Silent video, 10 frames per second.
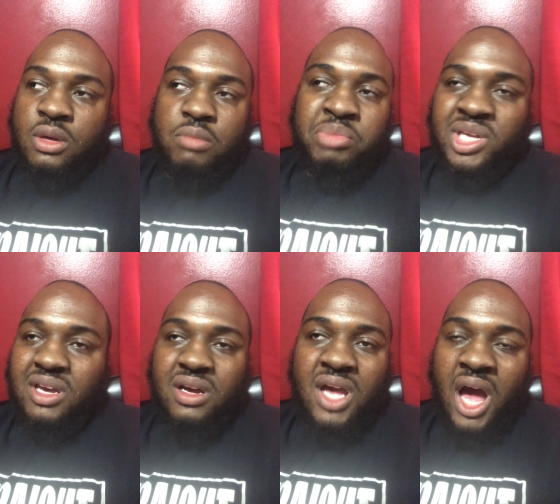But
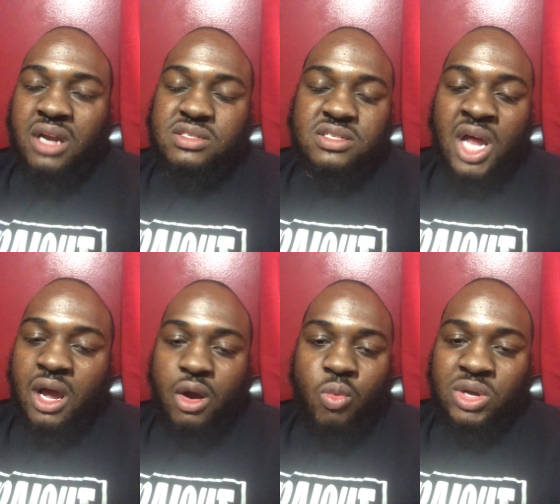yeah, God is
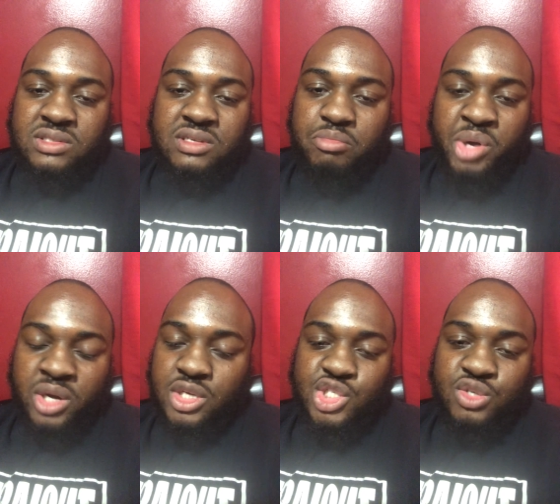not going to
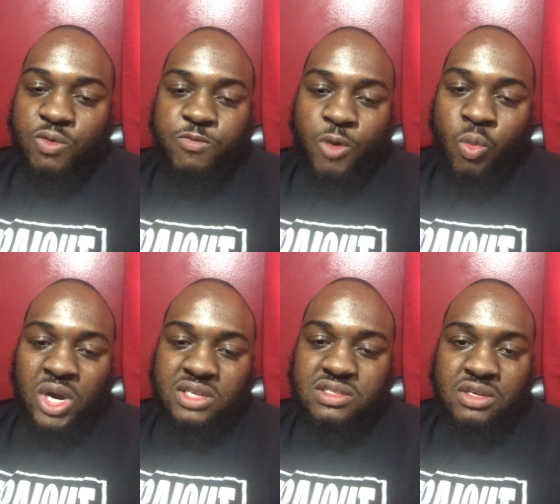punish you for
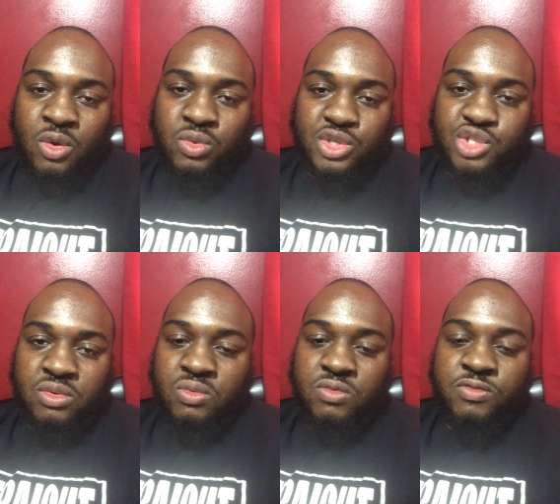wanting to know the
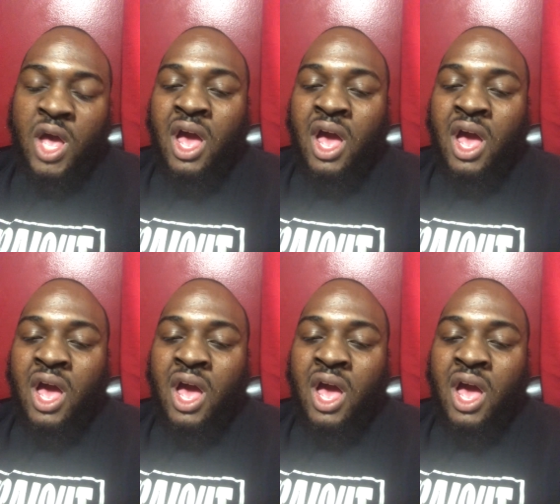truth.